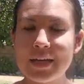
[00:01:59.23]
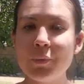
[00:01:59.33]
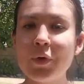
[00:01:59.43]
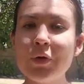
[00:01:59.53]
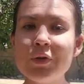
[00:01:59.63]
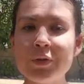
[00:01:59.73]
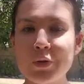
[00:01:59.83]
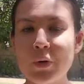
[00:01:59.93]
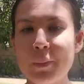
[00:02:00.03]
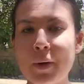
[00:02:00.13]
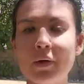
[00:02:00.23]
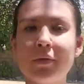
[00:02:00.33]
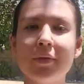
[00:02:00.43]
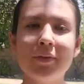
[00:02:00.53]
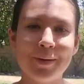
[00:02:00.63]
and we're going to talk
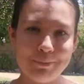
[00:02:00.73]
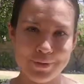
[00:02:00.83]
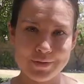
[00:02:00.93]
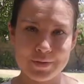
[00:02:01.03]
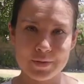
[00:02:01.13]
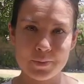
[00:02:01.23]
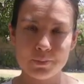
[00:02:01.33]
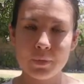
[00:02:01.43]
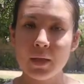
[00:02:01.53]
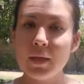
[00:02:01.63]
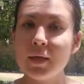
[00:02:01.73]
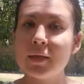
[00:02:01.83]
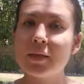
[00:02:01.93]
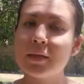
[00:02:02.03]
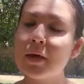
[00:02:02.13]
about the numbers. The